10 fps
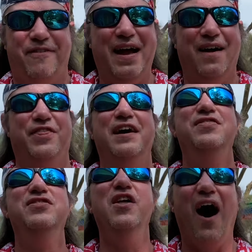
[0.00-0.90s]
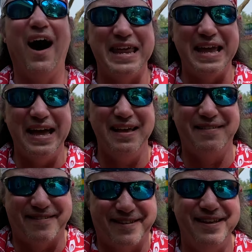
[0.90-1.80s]
found the
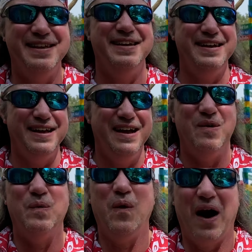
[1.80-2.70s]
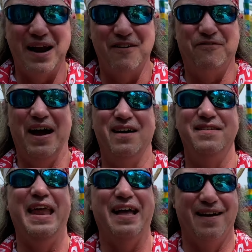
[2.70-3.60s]
naughtiest water
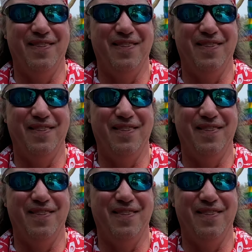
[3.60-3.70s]
fountain at the